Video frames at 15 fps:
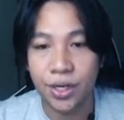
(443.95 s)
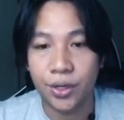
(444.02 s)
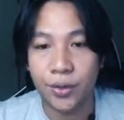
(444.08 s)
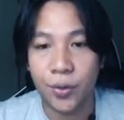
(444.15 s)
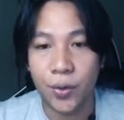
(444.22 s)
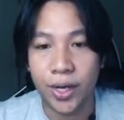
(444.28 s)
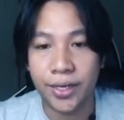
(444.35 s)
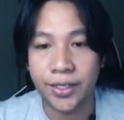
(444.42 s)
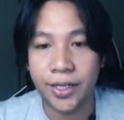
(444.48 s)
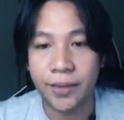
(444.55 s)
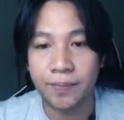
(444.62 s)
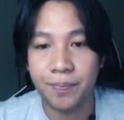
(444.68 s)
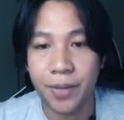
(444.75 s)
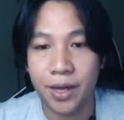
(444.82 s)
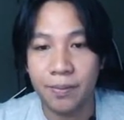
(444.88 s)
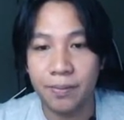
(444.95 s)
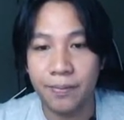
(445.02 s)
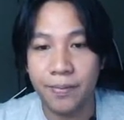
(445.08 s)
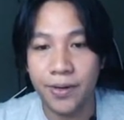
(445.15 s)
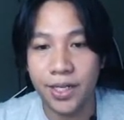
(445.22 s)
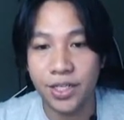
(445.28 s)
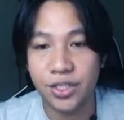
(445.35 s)
You can then
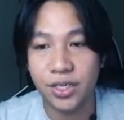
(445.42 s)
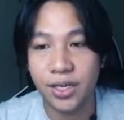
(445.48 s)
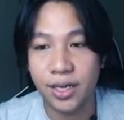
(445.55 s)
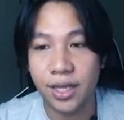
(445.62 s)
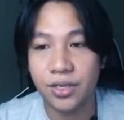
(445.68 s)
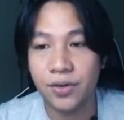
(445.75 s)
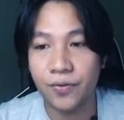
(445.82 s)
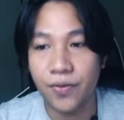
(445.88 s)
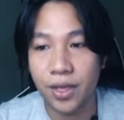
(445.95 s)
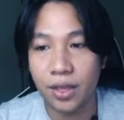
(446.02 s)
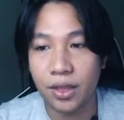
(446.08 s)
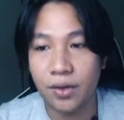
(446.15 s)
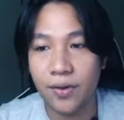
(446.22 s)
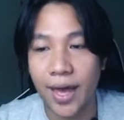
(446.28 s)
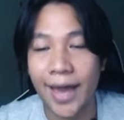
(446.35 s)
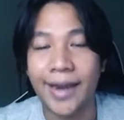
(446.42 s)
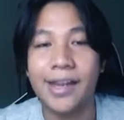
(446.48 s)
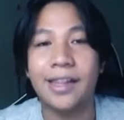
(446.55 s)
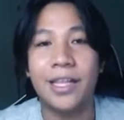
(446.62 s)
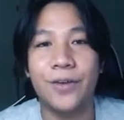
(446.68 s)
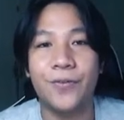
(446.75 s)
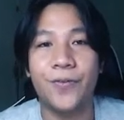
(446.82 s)
publish each video at
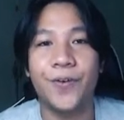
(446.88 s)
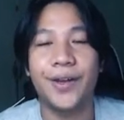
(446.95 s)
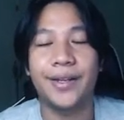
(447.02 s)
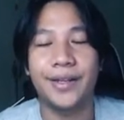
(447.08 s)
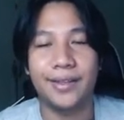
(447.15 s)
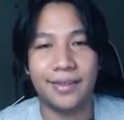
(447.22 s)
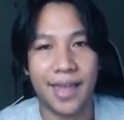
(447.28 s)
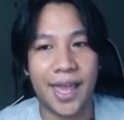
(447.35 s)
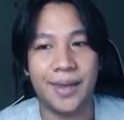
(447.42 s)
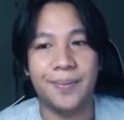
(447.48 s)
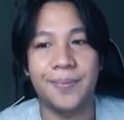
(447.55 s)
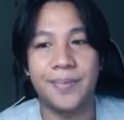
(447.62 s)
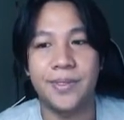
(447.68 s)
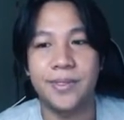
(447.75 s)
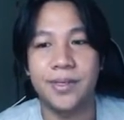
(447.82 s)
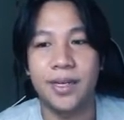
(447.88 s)
different times.